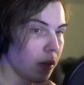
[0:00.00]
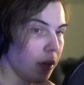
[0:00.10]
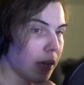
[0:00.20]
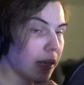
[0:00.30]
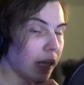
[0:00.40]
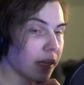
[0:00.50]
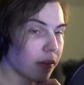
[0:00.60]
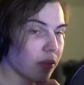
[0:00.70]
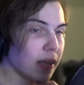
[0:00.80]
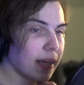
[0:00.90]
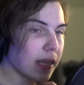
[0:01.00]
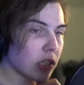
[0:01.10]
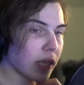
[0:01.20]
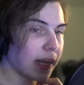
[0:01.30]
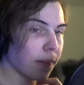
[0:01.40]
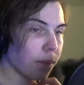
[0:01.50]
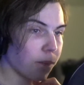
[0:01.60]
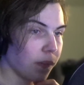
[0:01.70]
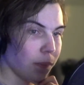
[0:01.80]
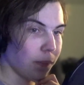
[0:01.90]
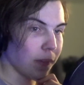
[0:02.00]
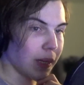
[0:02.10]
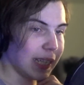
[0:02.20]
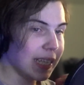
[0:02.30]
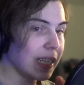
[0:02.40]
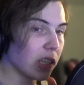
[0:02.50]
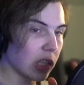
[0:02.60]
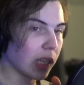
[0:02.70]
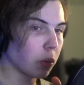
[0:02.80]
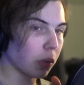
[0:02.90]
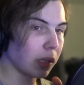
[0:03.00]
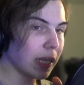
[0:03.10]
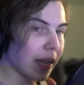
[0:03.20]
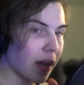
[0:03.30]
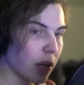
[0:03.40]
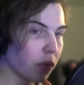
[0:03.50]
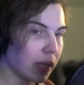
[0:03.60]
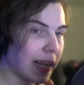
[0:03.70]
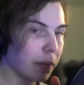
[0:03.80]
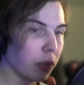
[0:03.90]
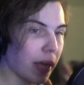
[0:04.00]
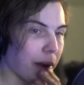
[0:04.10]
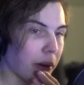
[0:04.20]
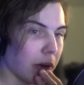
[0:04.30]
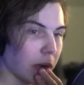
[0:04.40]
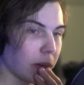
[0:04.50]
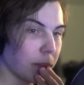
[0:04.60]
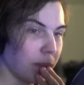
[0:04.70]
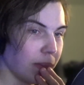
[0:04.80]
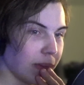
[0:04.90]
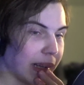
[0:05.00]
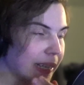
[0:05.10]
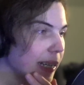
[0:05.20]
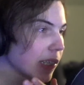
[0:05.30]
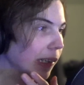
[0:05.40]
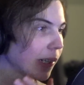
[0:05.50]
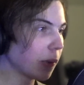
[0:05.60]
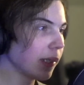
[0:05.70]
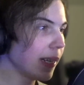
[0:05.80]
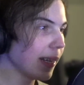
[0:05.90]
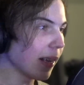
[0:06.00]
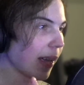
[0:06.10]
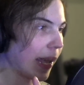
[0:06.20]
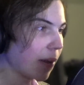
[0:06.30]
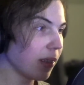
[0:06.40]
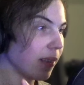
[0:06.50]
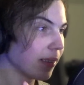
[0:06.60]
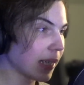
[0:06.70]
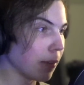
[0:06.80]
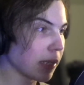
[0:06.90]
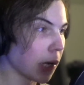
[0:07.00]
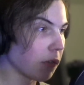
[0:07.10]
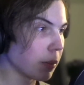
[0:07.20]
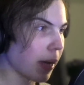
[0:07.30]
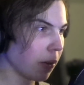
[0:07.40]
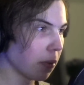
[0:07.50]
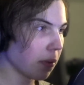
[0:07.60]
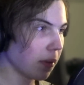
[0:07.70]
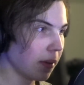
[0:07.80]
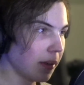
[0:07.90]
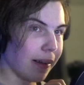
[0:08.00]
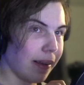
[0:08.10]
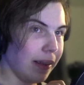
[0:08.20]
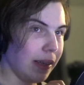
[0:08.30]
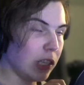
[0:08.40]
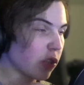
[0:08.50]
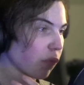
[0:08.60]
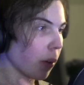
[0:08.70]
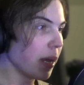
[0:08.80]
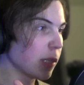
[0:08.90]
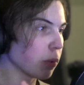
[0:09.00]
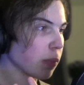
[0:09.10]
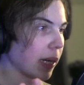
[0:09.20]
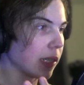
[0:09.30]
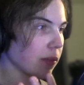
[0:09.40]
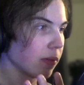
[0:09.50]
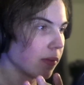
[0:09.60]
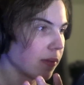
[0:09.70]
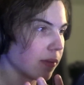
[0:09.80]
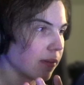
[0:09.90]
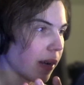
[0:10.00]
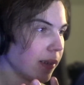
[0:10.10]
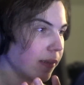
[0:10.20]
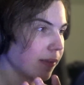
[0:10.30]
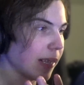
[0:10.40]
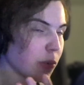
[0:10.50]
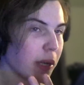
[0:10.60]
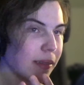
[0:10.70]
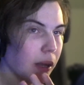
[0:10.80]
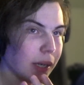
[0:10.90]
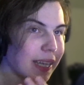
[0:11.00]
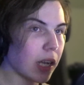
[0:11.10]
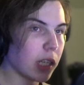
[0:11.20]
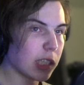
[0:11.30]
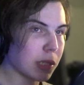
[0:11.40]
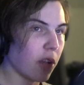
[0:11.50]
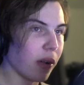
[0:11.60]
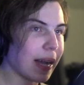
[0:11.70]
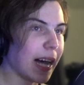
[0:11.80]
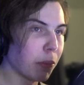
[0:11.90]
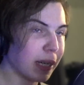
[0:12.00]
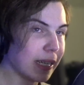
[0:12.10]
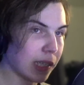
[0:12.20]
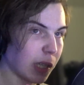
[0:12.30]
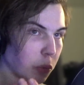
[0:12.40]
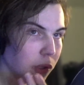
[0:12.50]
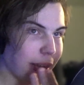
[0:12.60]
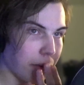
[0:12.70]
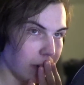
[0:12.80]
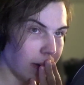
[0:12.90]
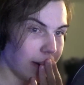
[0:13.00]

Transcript: And, like, the thing is, like, he is literally an unreliable narrator. Like, he is literally, everything that comes out of his mouth is from his perspective, right? That's why he calls himself a god when he is a literal devil.